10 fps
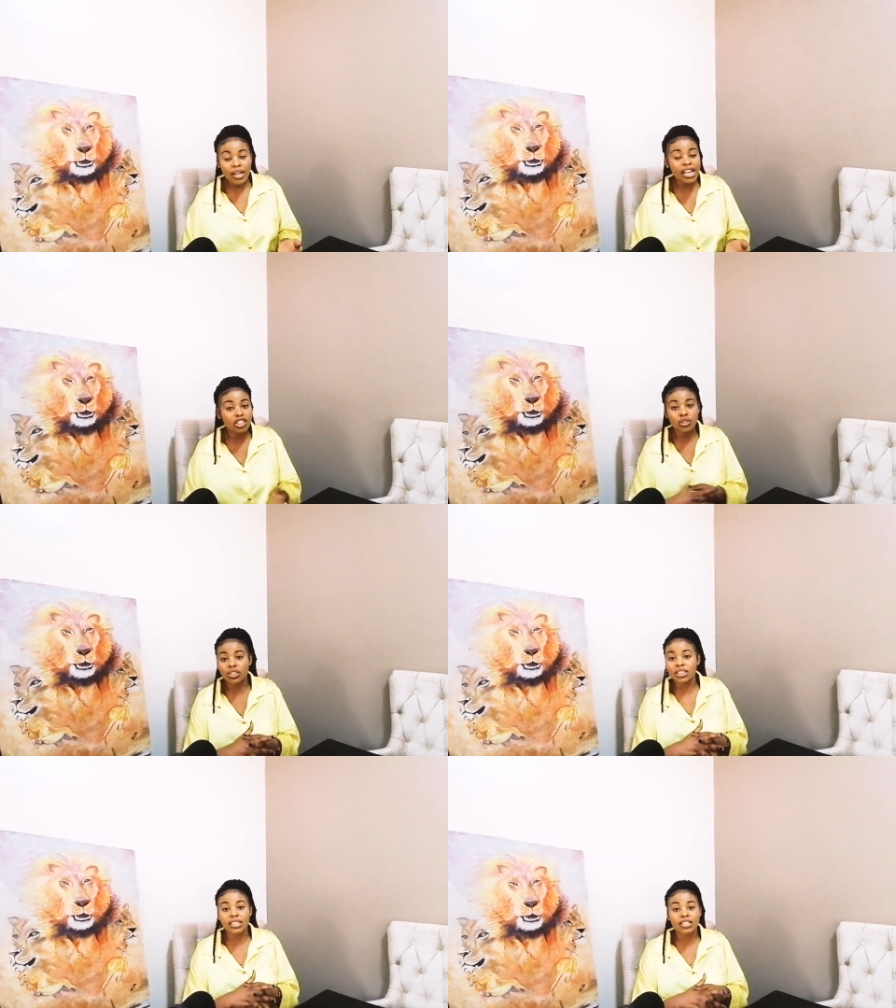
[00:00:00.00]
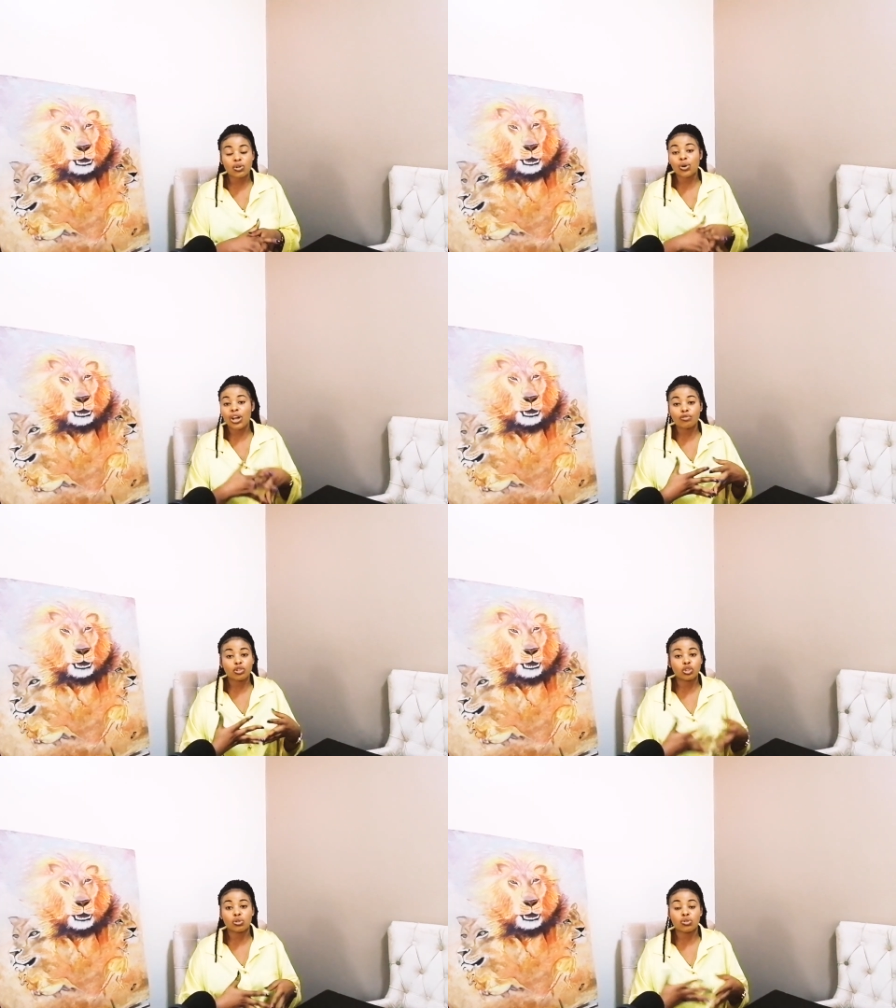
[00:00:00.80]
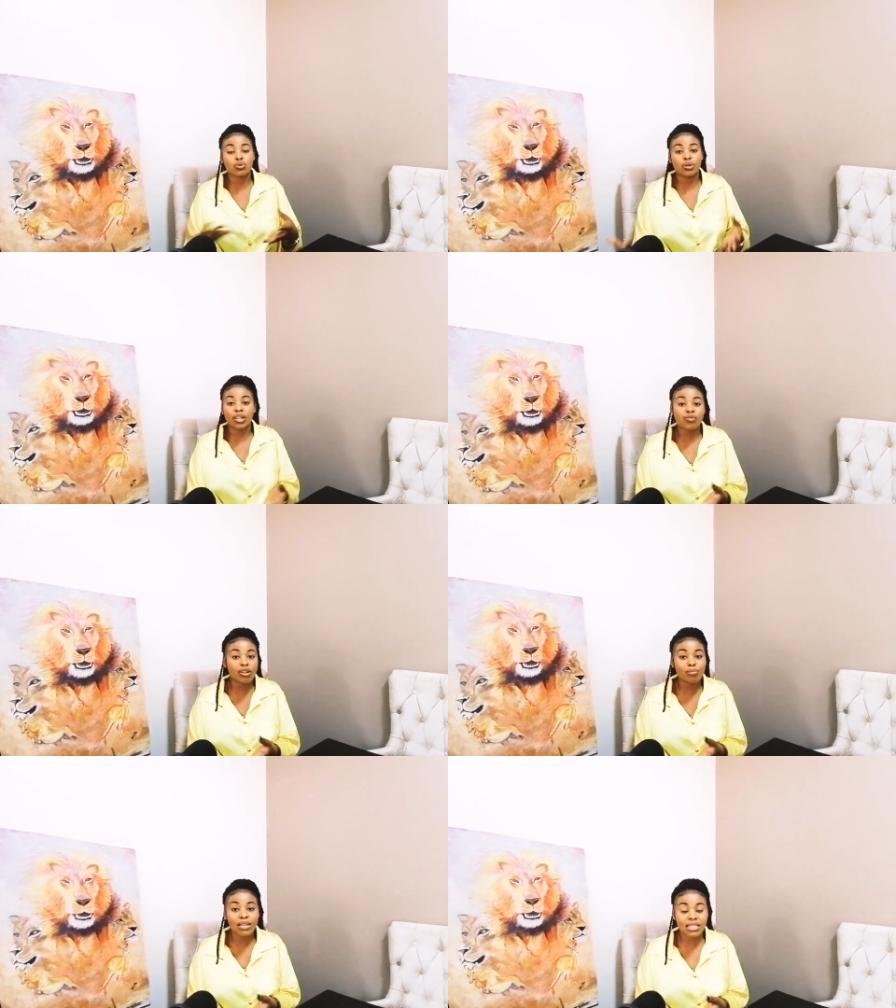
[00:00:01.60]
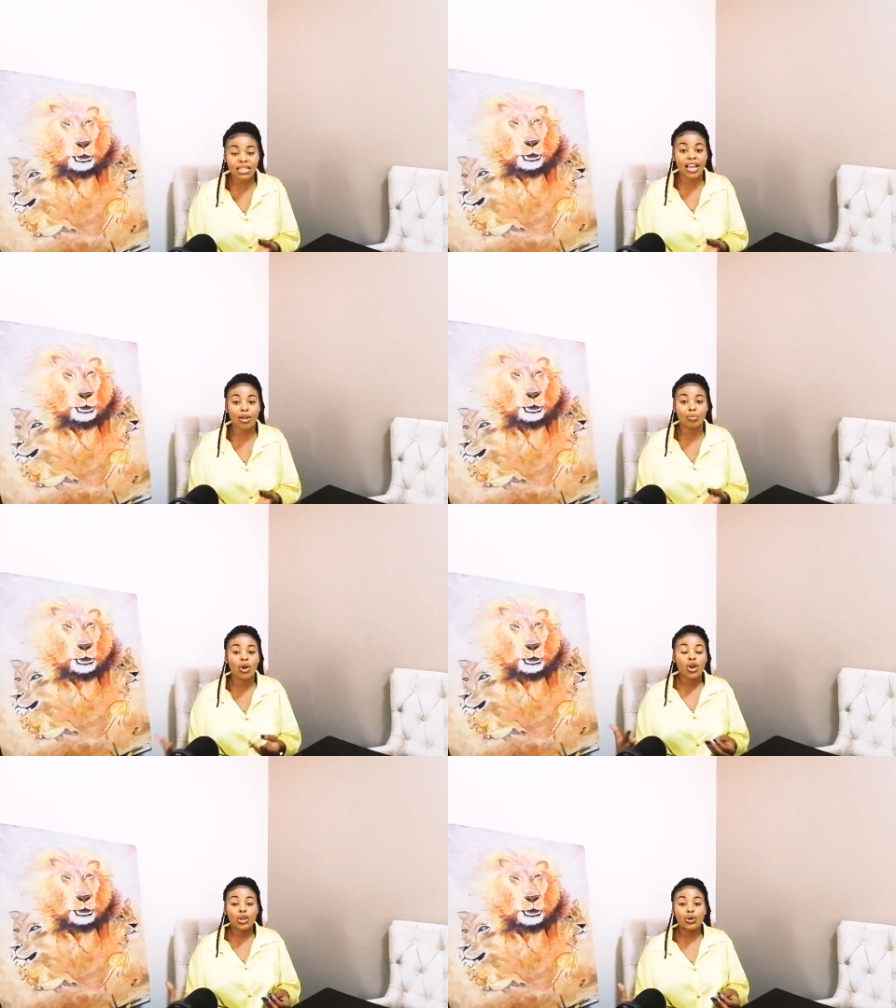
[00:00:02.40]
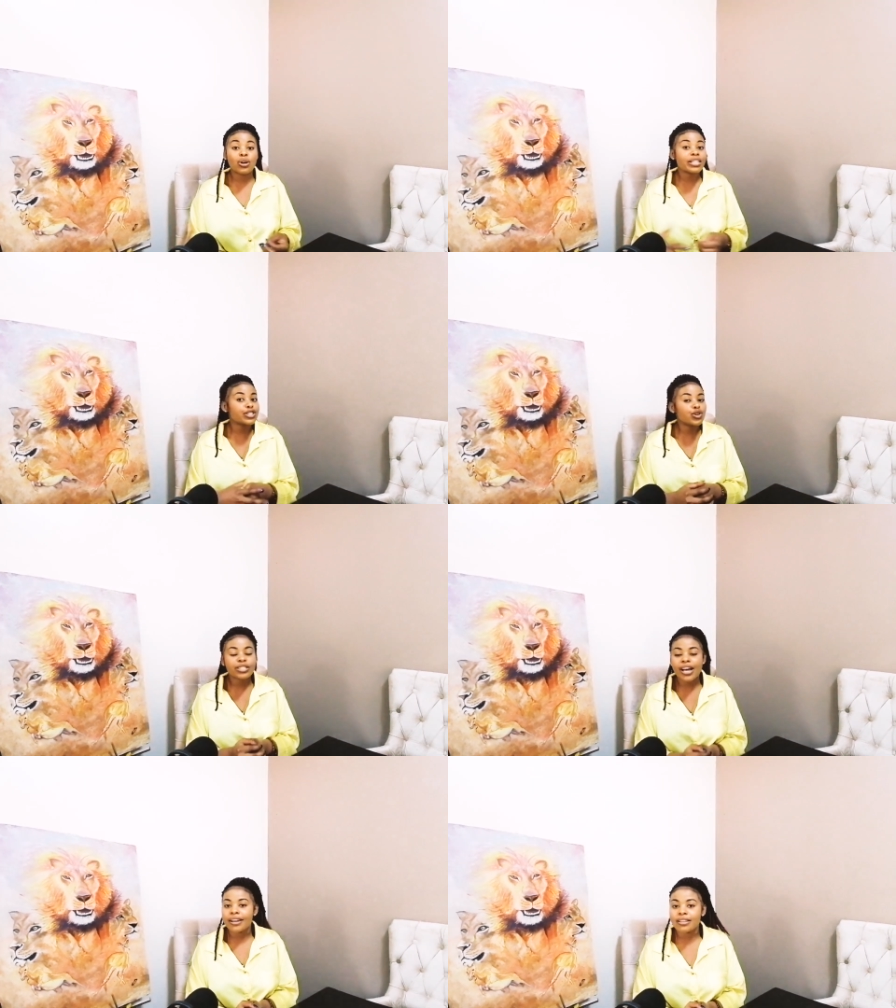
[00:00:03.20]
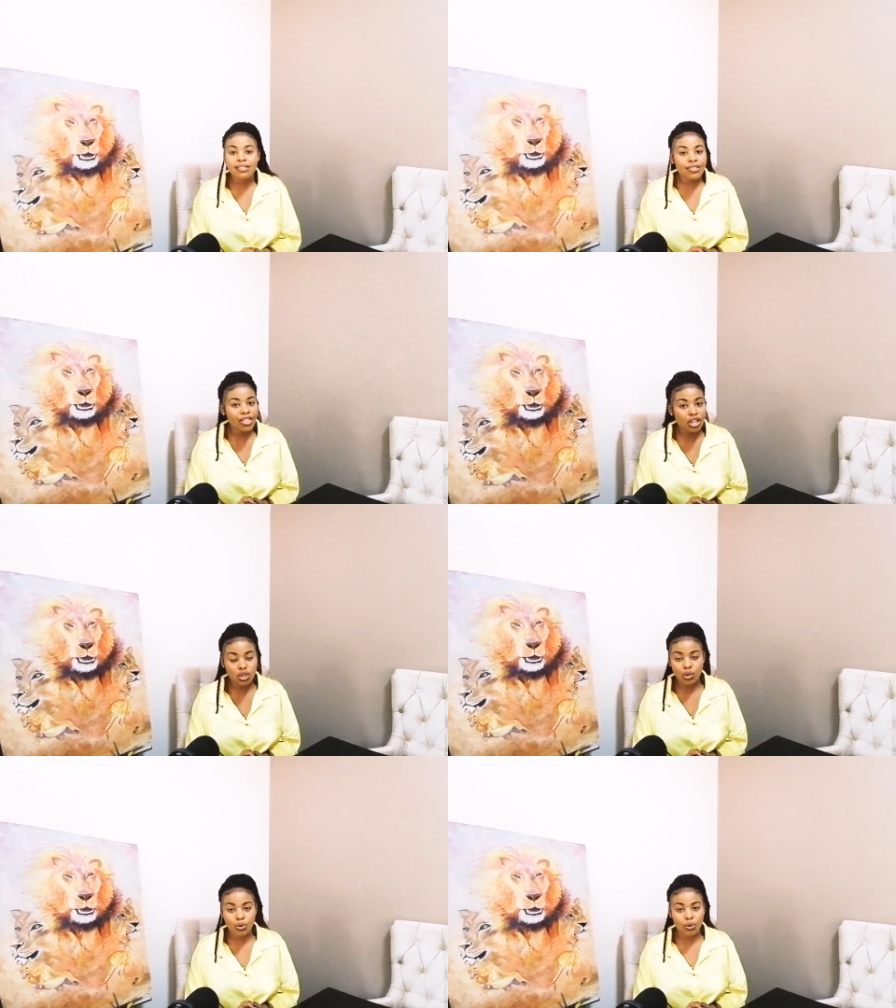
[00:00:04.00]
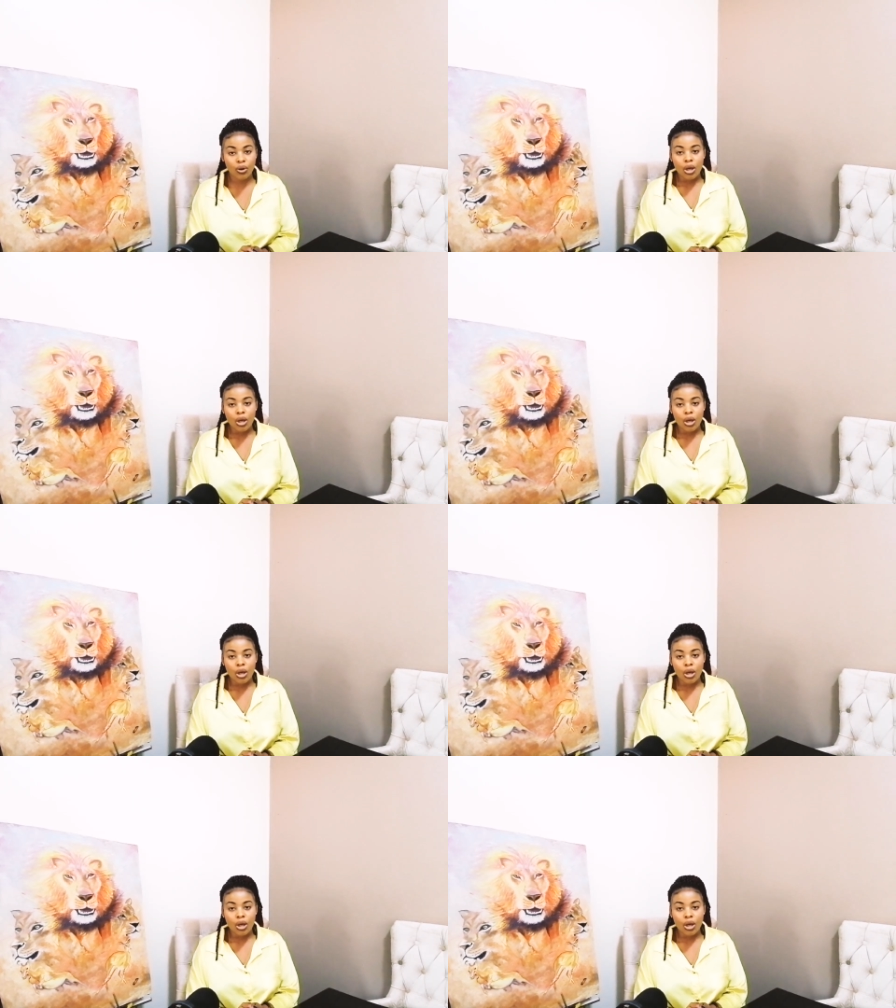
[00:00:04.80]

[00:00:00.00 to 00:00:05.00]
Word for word: they associate or you have to choose to give them less time you know it's not an easy thing to do